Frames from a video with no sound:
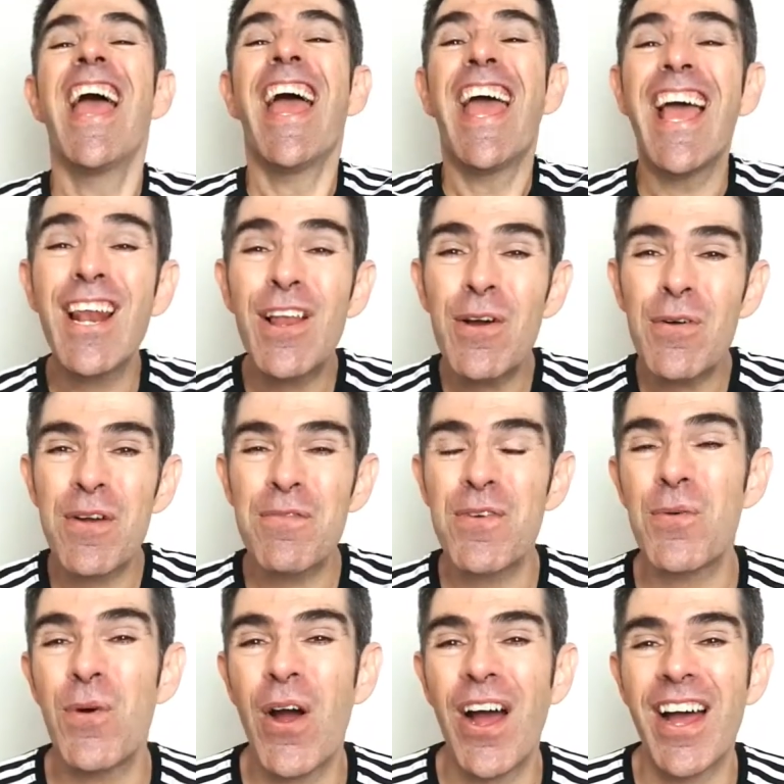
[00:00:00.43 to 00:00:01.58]
Hello
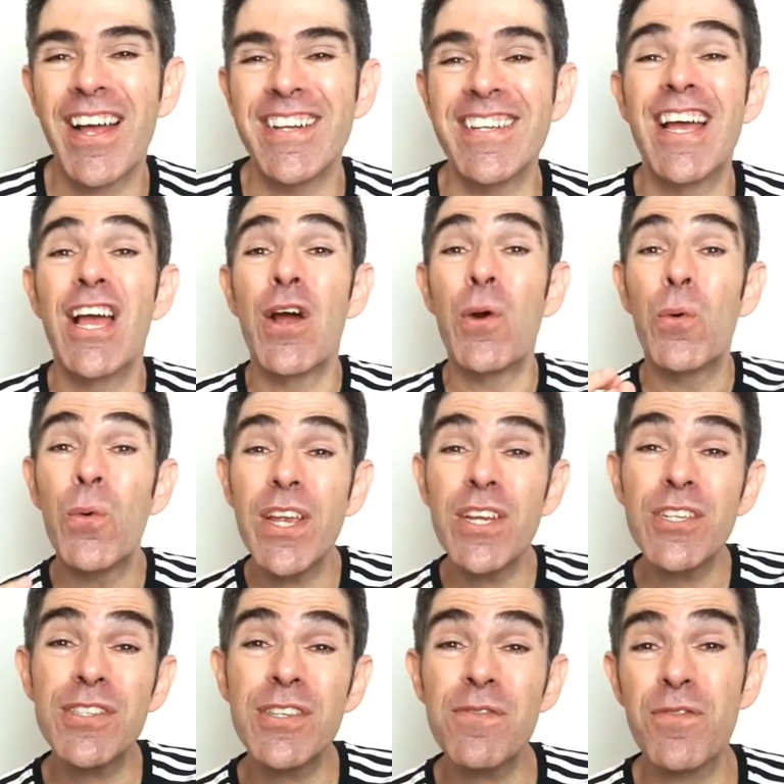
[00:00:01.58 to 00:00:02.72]
everyone! Wish
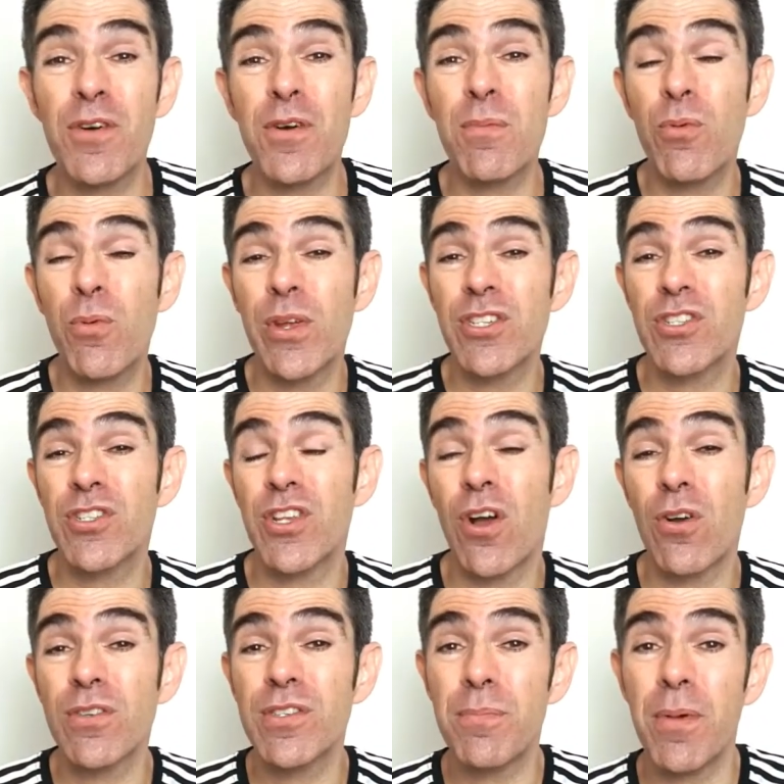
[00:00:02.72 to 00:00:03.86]
is a verb which
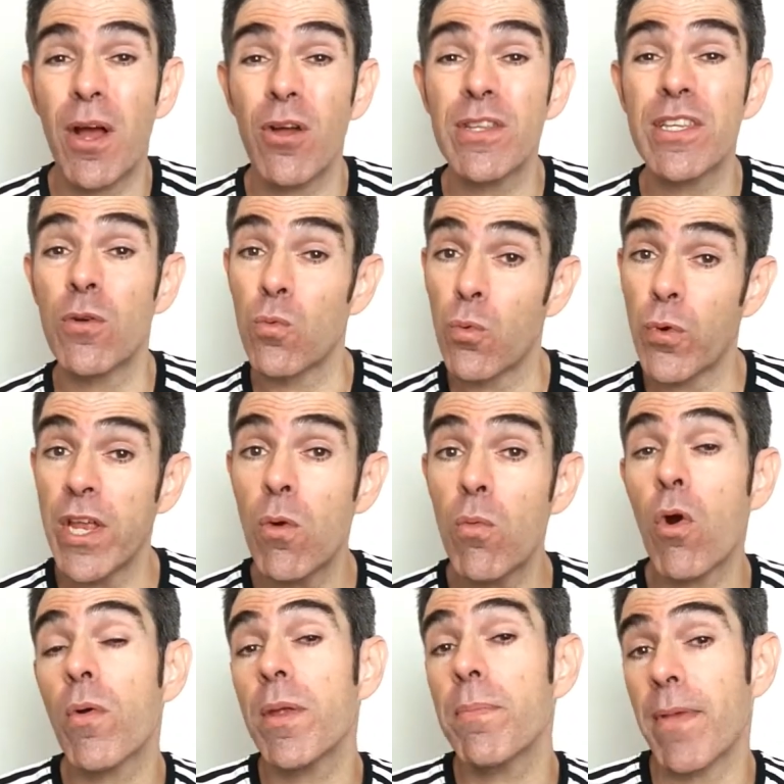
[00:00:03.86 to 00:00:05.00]
talks about unreal
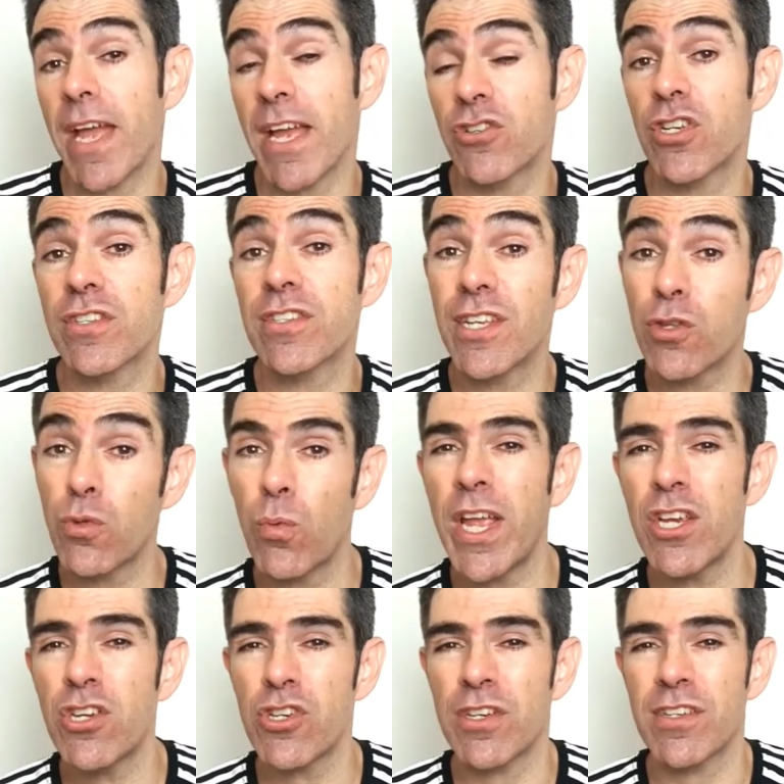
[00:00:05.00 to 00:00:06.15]
or imagined
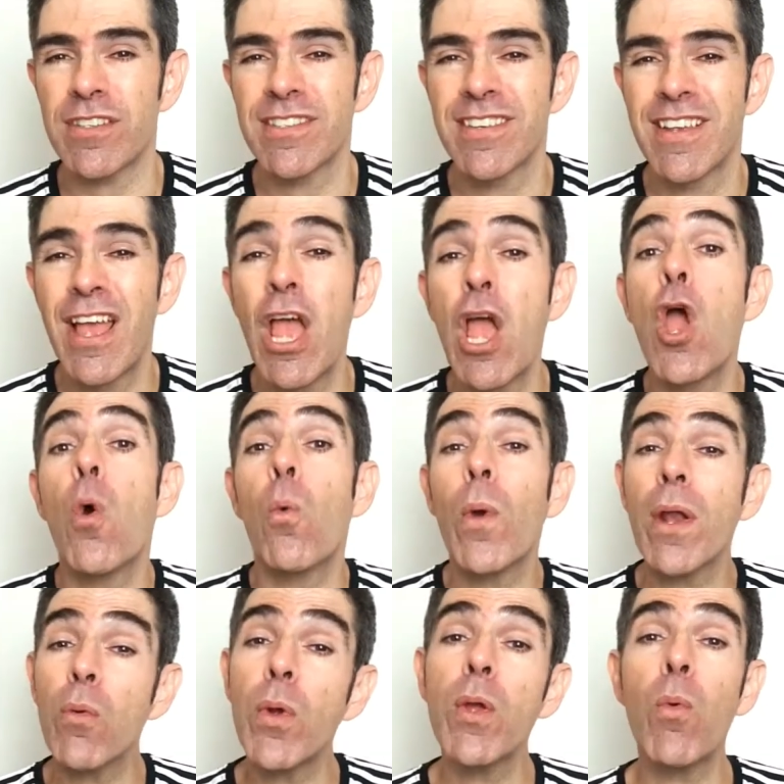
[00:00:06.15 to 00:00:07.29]
situations.
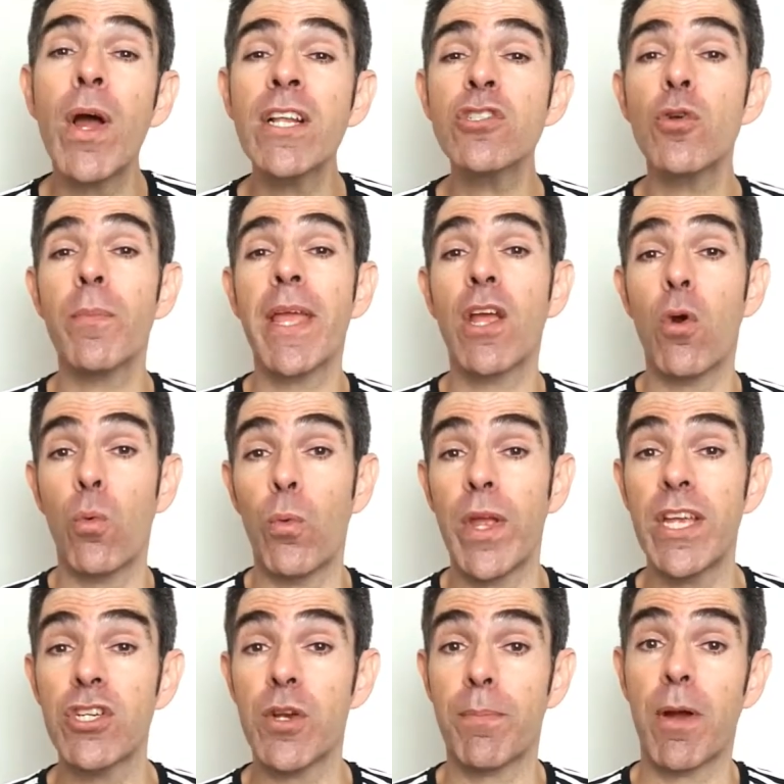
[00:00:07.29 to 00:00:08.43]
When we want to make a
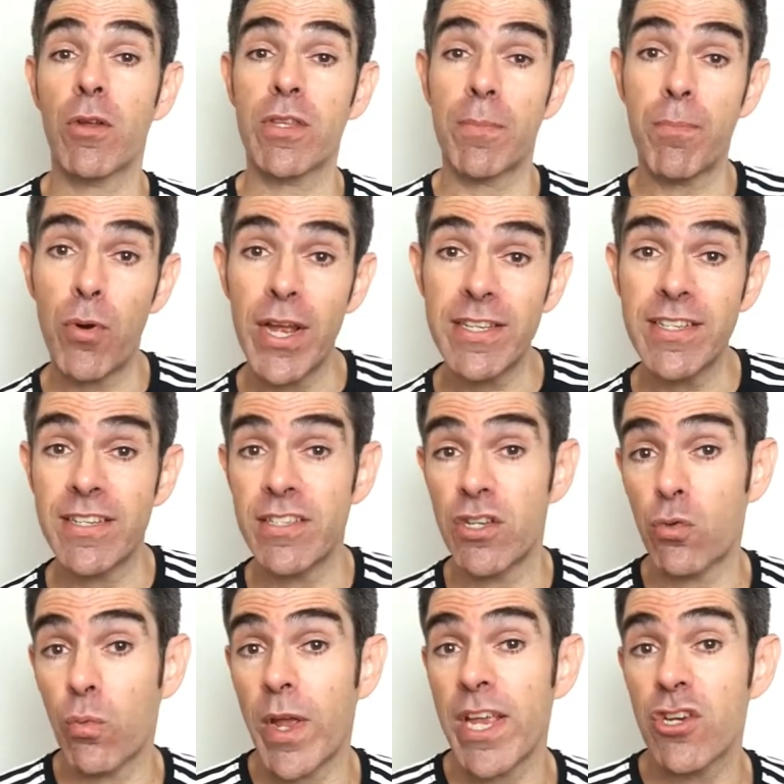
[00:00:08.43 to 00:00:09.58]
wish about a present
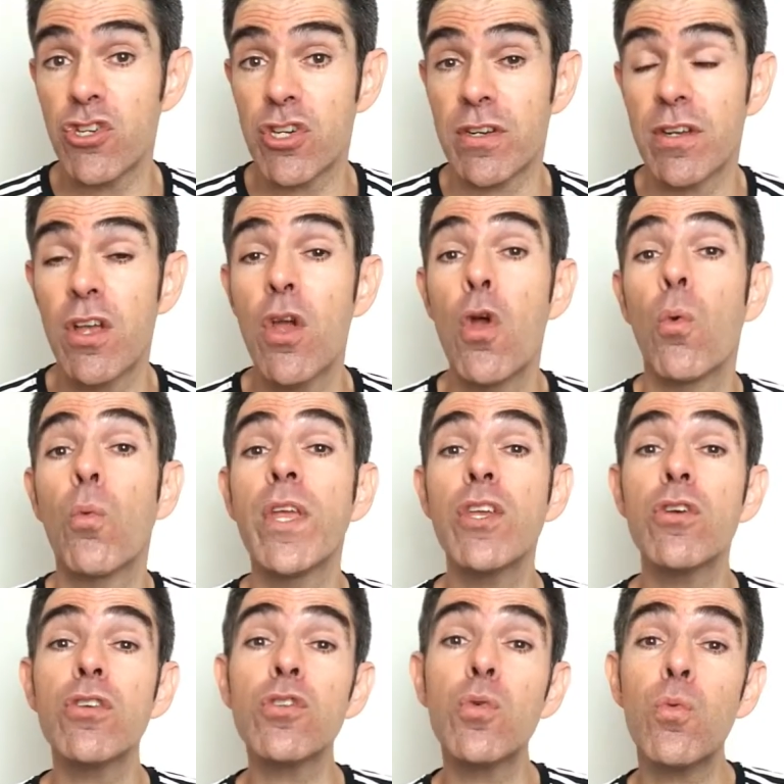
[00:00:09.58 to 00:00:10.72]
situation, we
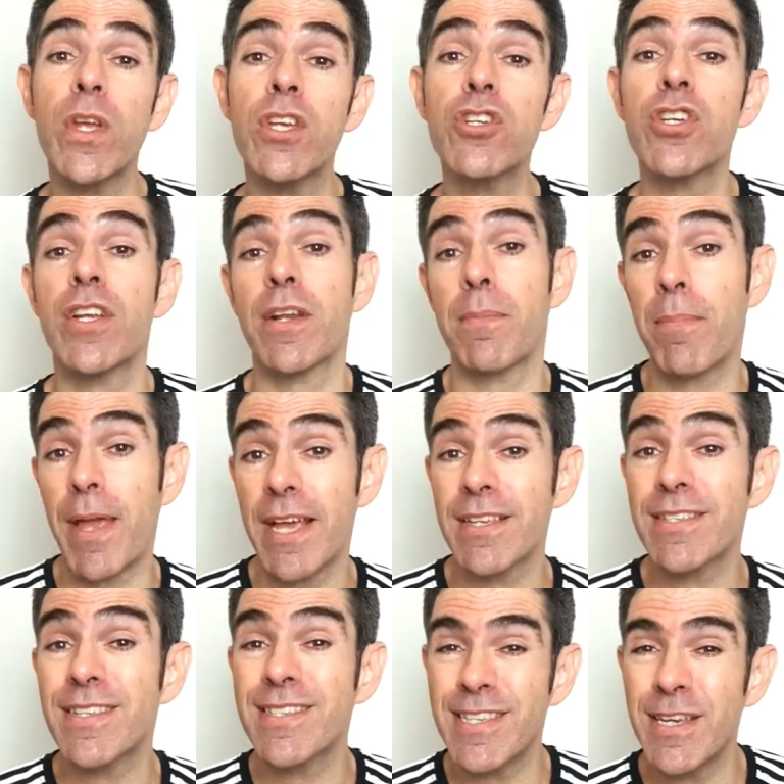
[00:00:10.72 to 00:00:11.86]
use wish in a
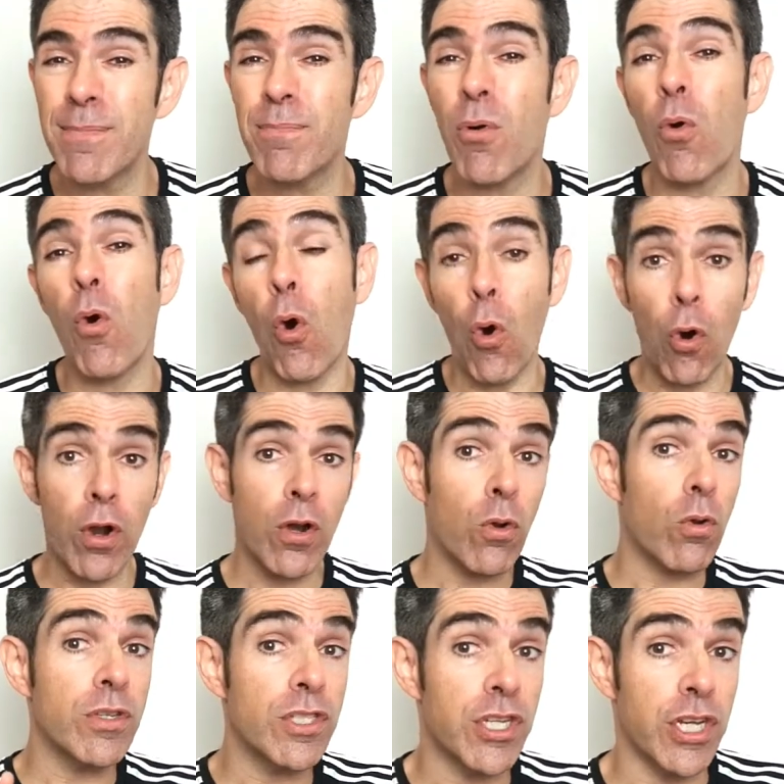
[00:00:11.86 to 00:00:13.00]
past simple or
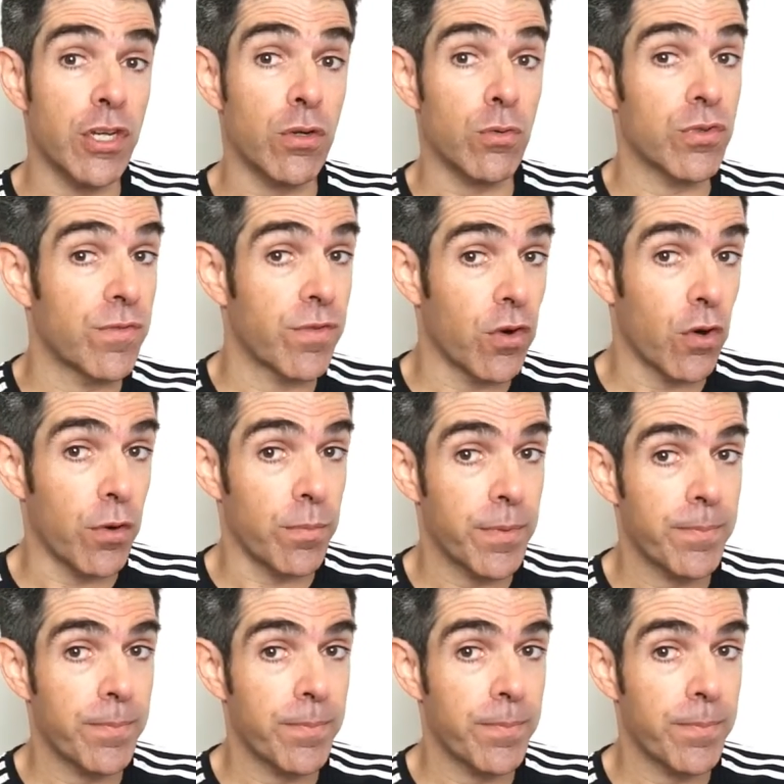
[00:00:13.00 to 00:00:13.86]
continuous verb.